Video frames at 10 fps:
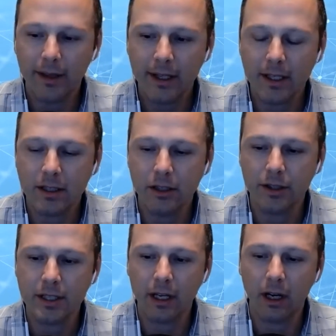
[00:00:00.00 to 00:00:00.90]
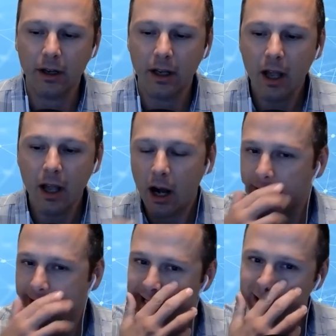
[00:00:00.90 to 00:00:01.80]
I think that's interesting.
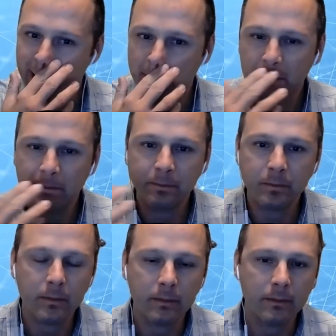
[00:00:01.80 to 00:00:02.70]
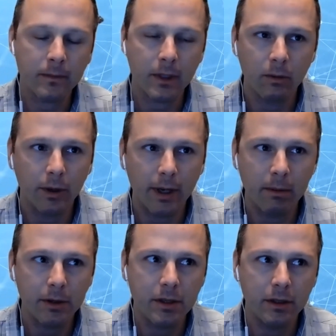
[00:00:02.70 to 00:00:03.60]
On desktop, we're
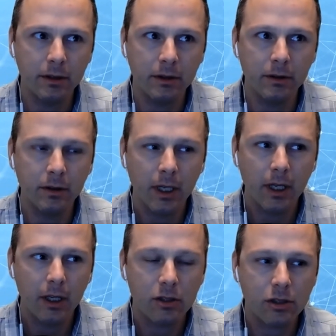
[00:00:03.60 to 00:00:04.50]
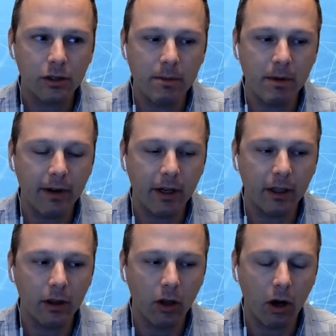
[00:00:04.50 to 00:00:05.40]
able to stream a
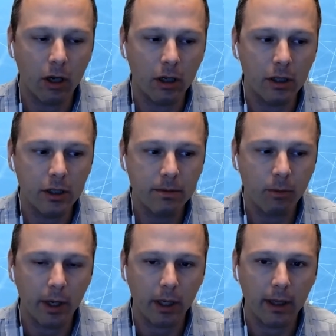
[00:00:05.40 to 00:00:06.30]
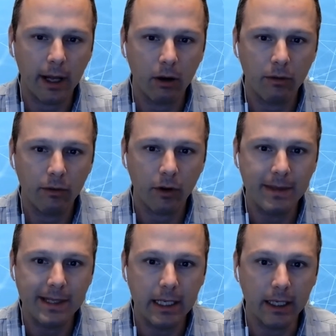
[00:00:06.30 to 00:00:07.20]
very large point cloud
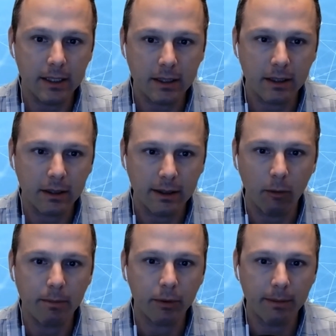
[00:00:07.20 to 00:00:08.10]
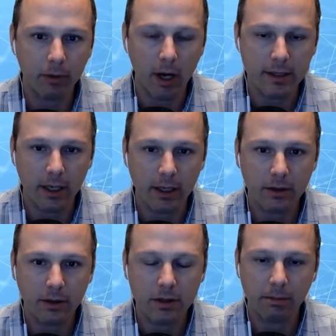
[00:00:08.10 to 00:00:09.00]
from disk that we pre-process.
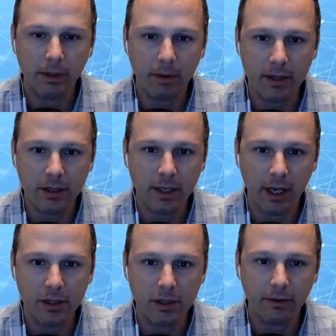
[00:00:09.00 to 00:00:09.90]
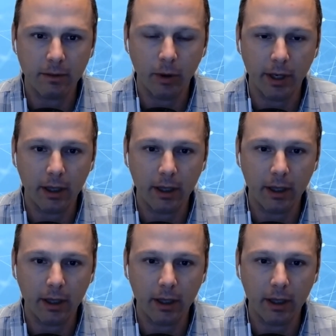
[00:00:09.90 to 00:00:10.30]
So there's a pre-processing engine for point